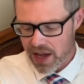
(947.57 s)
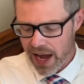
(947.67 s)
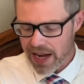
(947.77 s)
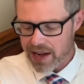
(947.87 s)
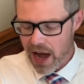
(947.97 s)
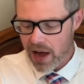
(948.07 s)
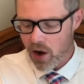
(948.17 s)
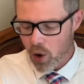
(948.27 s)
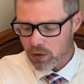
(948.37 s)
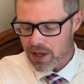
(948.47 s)
and
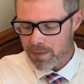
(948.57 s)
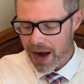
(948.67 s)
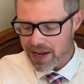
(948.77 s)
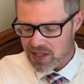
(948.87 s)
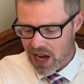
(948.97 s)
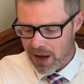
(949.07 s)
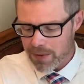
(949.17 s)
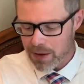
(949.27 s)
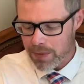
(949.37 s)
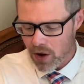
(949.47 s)
not only by his
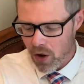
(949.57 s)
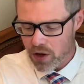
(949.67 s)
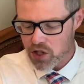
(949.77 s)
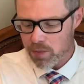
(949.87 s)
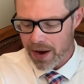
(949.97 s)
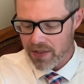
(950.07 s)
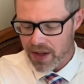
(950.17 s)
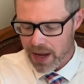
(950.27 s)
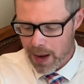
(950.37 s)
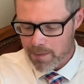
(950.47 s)
coming, but also by the
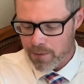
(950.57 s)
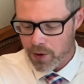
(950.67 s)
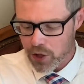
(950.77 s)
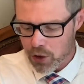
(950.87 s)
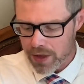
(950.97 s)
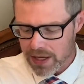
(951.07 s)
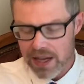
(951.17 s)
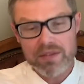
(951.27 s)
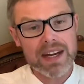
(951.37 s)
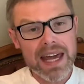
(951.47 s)
comfort you had
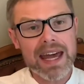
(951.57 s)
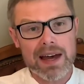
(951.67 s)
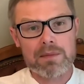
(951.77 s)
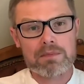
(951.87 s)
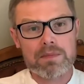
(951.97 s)
given him.